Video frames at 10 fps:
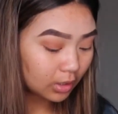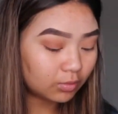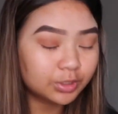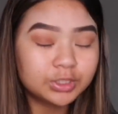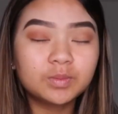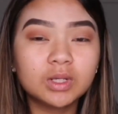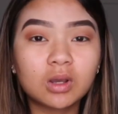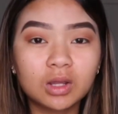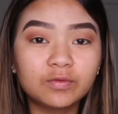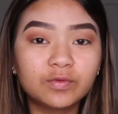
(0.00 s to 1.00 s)
I want it to be
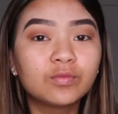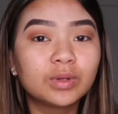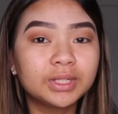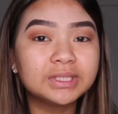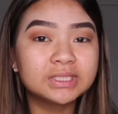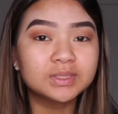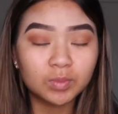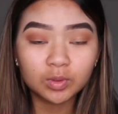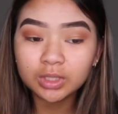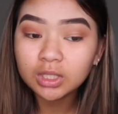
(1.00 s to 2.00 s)
kind of a really
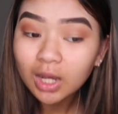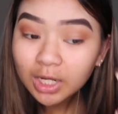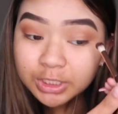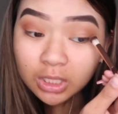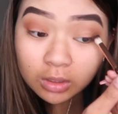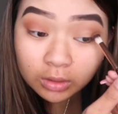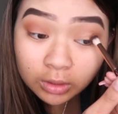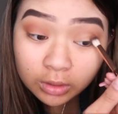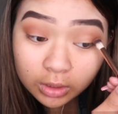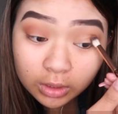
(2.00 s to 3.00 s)
smoky eyeshadow look.